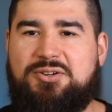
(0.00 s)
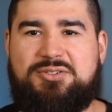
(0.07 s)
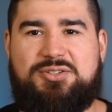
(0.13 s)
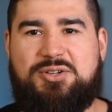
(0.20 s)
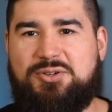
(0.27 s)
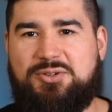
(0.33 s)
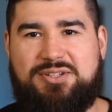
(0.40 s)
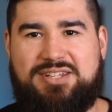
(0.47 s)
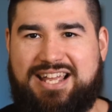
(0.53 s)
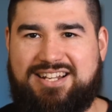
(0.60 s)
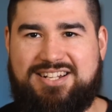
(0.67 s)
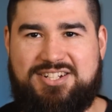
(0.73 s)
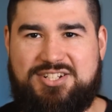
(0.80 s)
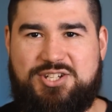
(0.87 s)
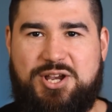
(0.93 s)
Dude,
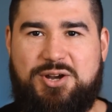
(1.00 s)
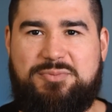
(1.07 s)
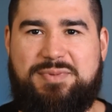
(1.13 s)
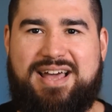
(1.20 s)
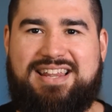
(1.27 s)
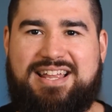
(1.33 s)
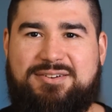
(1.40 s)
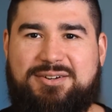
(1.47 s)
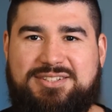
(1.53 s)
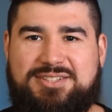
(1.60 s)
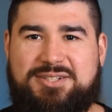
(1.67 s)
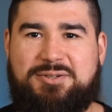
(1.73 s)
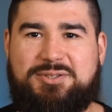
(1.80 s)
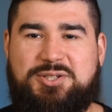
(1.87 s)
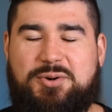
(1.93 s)
like, chill, man. Like,
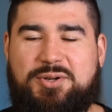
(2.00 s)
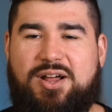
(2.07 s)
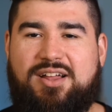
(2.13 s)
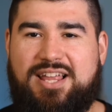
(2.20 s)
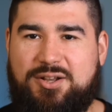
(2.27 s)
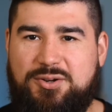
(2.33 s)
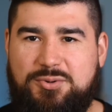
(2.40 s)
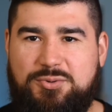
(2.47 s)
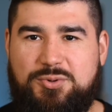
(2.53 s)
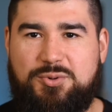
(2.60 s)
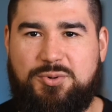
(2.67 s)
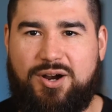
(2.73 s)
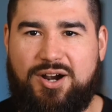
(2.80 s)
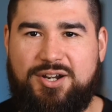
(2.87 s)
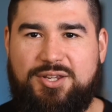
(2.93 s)
what's going on? Like,
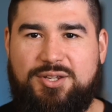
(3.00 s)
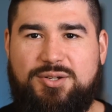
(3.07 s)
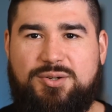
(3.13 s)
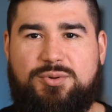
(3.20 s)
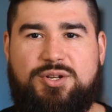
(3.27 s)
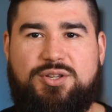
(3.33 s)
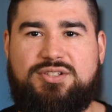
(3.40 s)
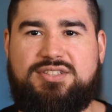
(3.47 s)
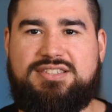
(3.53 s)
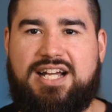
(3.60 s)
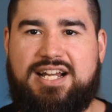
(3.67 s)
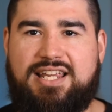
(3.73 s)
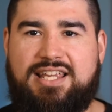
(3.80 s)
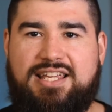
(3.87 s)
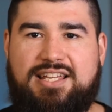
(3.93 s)
who are you? What are you
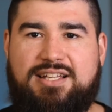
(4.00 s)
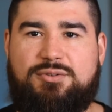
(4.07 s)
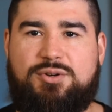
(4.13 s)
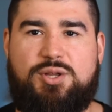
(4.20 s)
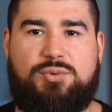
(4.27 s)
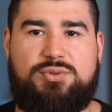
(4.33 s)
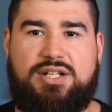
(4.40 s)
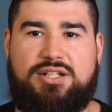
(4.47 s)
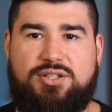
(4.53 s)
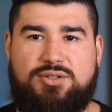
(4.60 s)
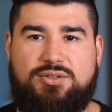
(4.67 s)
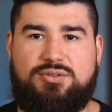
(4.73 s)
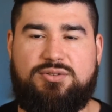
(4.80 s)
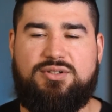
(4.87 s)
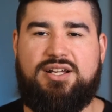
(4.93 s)
studying? What do you want to
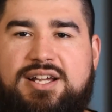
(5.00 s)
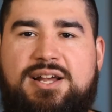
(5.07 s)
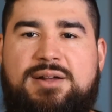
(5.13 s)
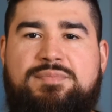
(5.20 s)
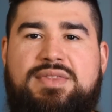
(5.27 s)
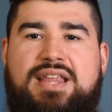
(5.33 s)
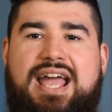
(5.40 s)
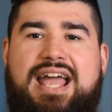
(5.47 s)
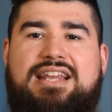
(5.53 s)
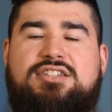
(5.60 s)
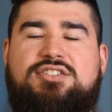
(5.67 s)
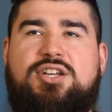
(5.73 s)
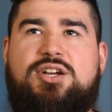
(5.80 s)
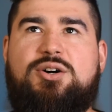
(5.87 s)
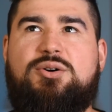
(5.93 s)
do?
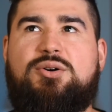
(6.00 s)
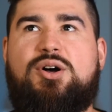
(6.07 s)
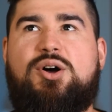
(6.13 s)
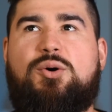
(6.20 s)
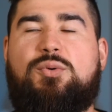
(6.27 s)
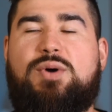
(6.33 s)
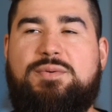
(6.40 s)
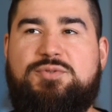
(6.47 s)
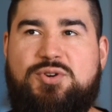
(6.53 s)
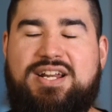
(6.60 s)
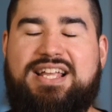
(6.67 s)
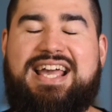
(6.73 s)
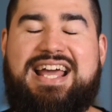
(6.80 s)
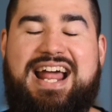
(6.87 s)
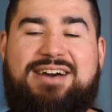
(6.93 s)
And so what I'm trying
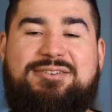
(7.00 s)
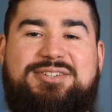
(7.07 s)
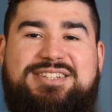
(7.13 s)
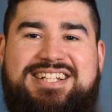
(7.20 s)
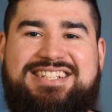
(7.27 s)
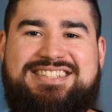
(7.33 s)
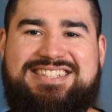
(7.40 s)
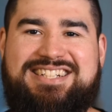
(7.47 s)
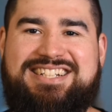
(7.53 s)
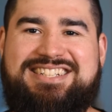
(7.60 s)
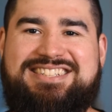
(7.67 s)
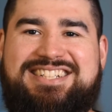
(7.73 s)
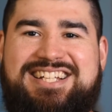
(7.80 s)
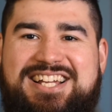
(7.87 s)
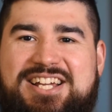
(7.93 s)
to get at with this
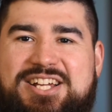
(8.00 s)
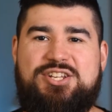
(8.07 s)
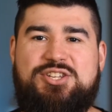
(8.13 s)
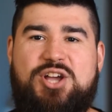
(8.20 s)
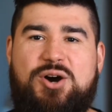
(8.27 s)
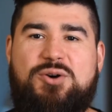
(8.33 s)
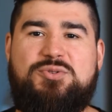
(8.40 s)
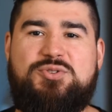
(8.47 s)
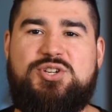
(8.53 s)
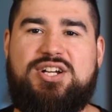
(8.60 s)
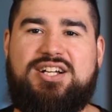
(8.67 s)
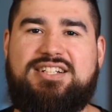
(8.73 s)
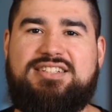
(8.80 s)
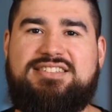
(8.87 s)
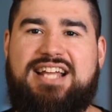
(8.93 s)
is, don't
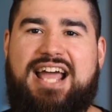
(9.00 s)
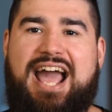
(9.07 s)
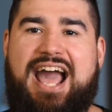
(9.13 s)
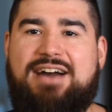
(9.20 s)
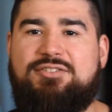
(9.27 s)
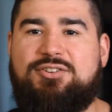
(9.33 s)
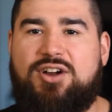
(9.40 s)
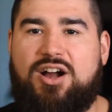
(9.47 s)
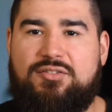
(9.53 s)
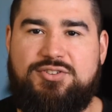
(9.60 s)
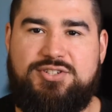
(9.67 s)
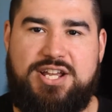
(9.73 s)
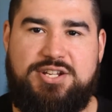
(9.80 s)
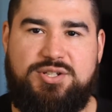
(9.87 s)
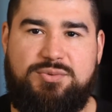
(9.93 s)
just have a
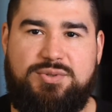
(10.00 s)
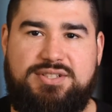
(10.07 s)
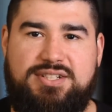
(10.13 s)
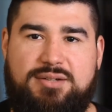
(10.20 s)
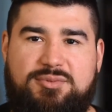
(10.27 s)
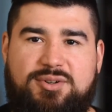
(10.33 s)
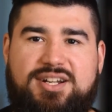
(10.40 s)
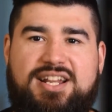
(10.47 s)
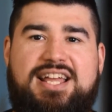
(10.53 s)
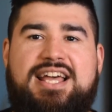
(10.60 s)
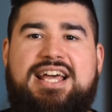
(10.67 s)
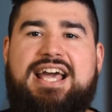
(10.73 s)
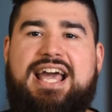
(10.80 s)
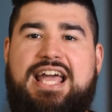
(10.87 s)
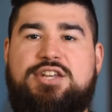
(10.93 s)
conversation with someone,
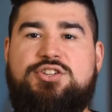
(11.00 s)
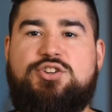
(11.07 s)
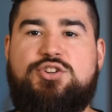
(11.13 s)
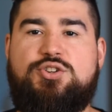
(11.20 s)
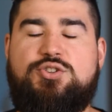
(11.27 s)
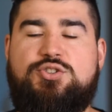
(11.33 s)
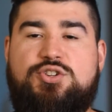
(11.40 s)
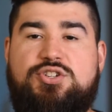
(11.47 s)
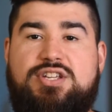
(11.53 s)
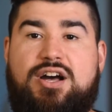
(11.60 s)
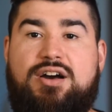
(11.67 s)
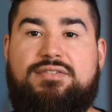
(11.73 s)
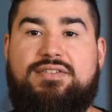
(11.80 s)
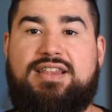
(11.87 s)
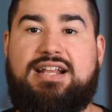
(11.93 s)
introduce
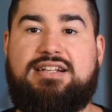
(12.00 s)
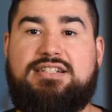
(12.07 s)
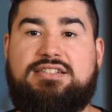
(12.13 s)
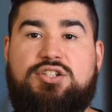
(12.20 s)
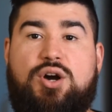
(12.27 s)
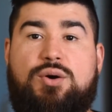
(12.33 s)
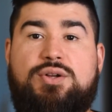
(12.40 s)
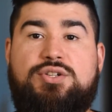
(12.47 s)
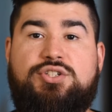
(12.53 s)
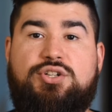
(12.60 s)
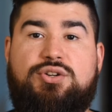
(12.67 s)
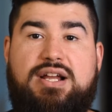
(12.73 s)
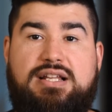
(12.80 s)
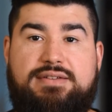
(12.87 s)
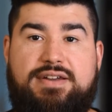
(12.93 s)
yourself, and then just go into
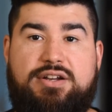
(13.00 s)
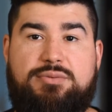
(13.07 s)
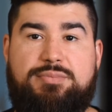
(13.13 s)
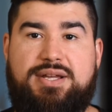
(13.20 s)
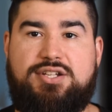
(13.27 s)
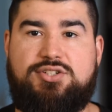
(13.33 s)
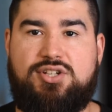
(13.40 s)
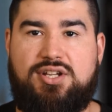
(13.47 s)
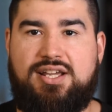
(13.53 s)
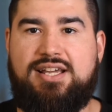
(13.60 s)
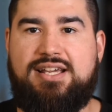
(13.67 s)
your elevator pitch.